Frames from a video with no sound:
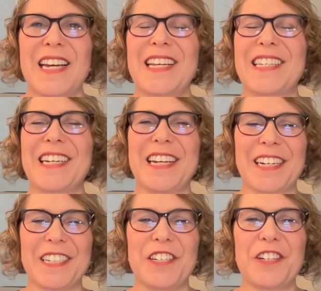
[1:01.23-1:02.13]
It's
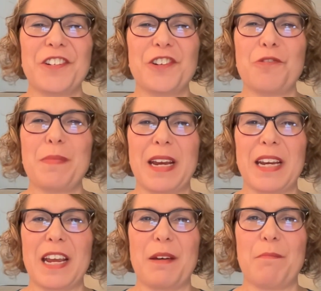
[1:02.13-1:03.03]
connected to your
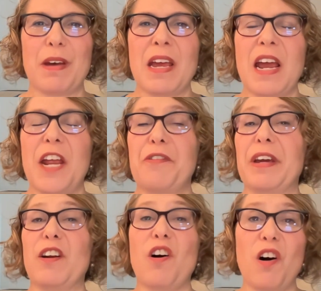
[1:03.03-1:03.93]
domain name, and you
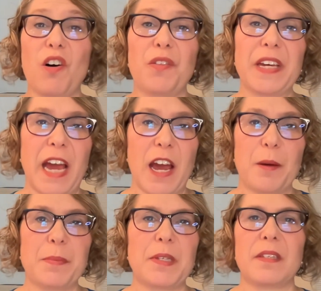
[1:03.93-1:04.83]
get all the
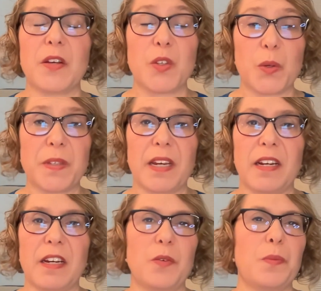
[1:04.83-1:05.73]
apps
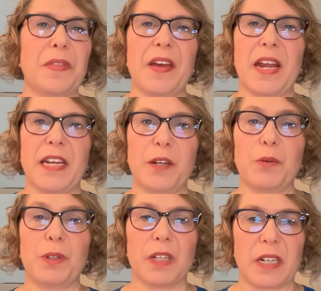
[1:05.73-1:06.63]
associated with any
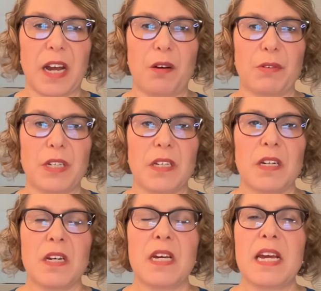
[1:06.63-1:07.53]
Google account.
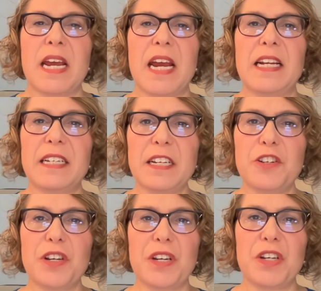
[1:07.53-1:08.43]
In
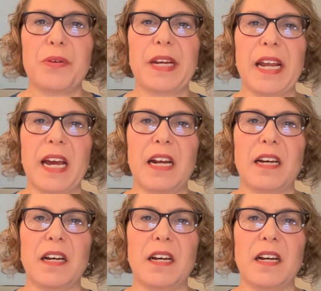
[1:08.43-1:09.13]
addition, you can add